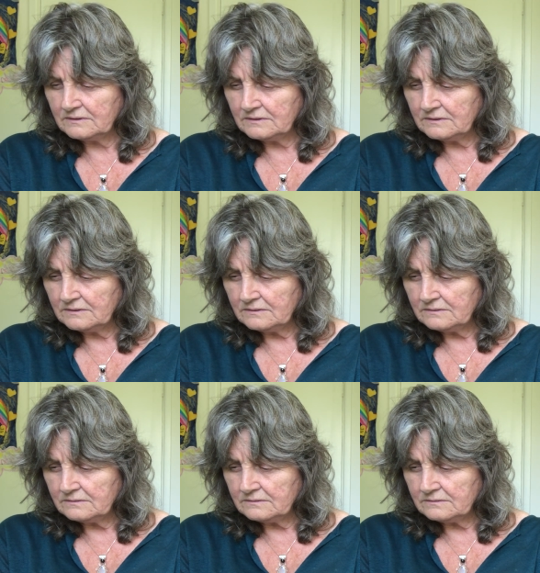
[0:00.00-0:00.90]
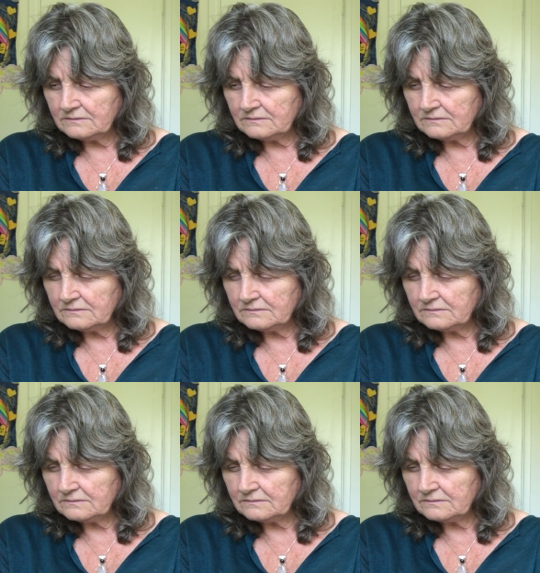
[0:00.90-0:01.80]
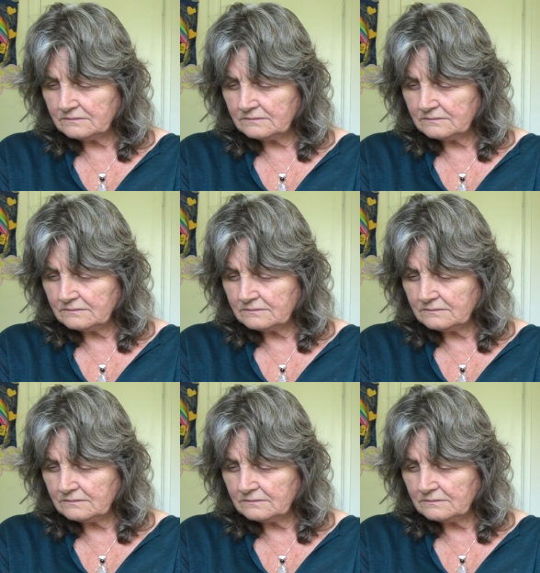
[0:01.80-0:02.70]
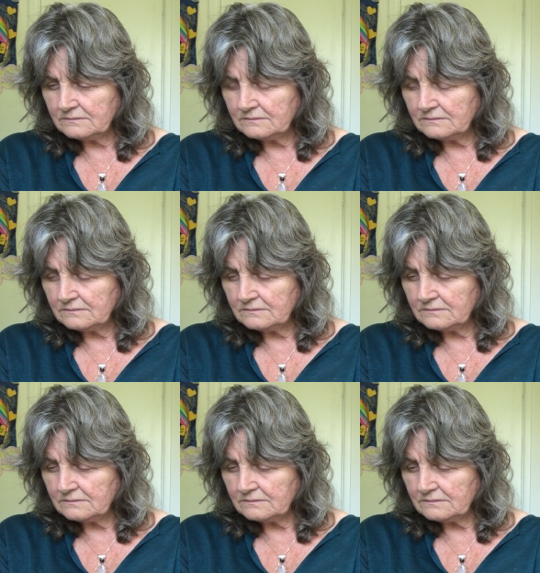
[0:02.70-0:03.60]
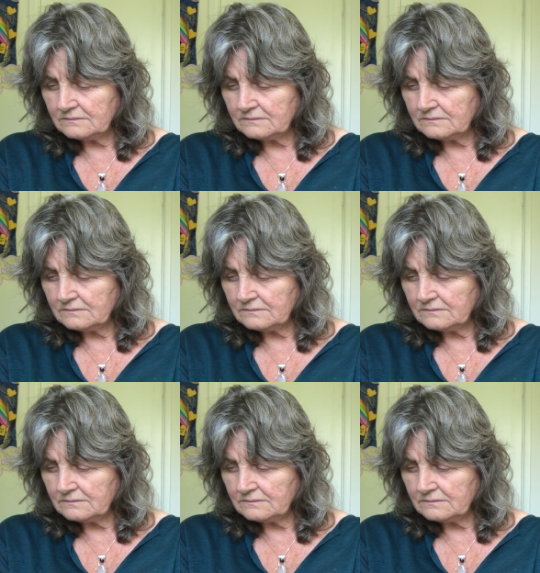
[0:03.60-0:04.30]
(silence)